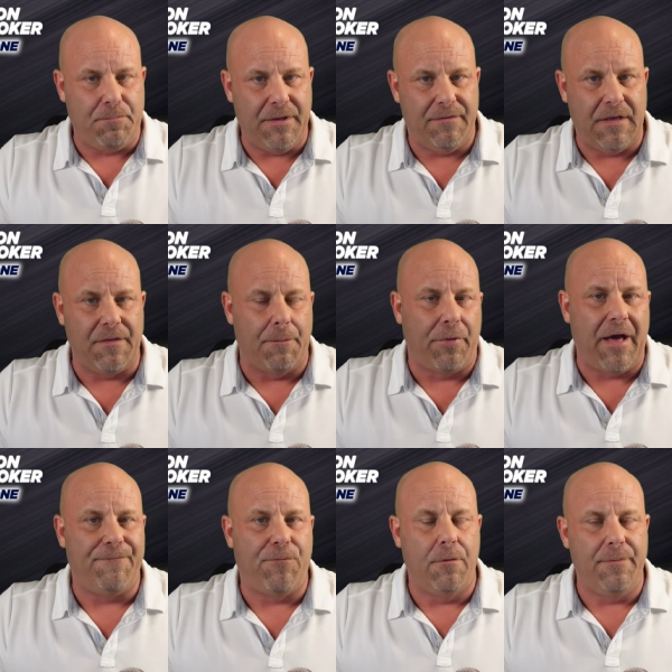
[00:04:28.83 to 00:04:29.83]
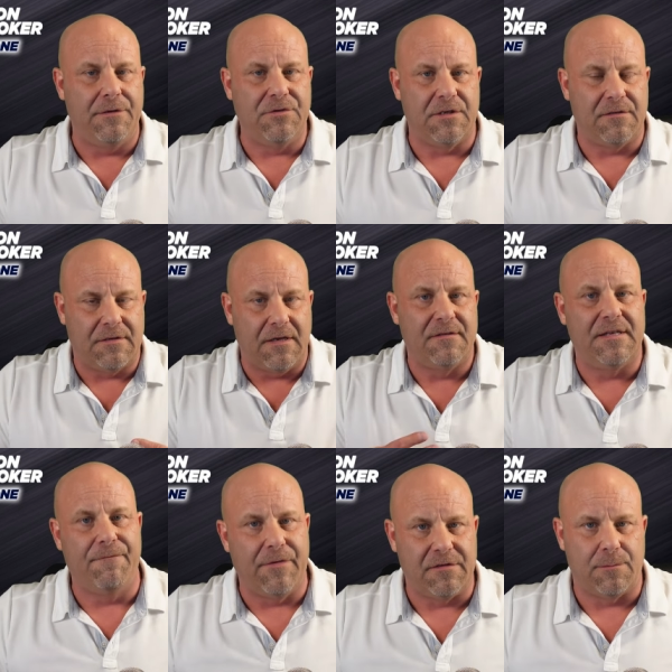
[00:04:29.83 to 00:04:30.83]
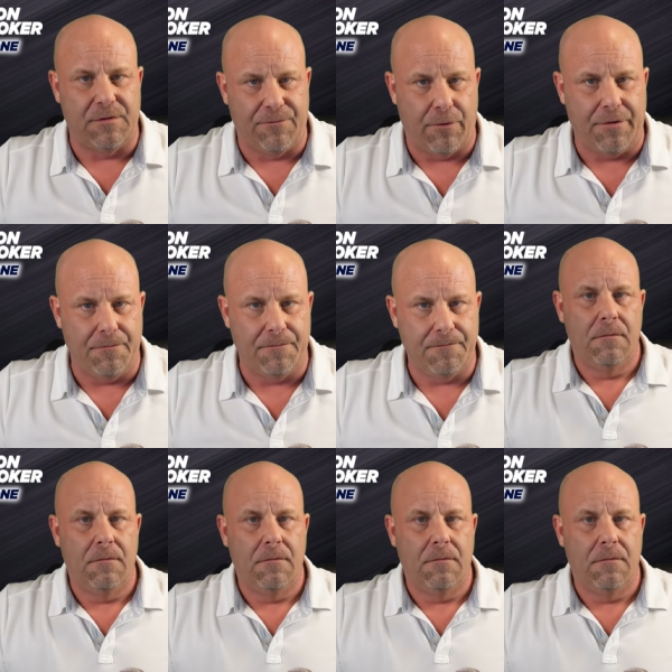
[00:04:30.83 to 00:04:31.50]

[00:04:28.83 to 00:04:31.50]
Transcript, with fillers: then the platform then just does the investments for you.